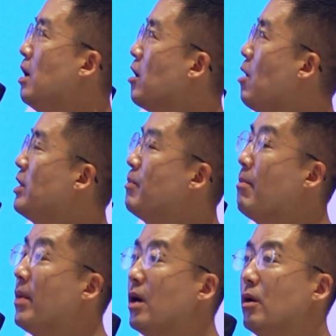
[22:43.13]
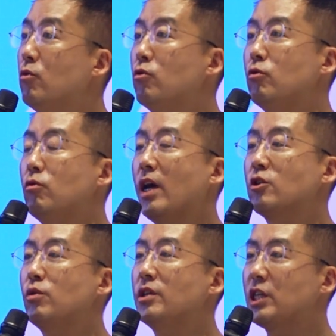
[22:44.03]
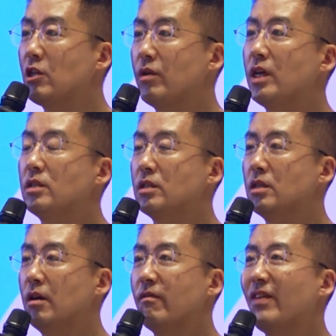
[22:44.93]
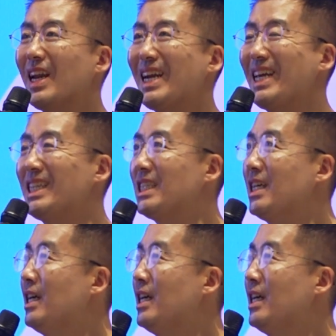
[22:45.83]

committee member who actually generates valid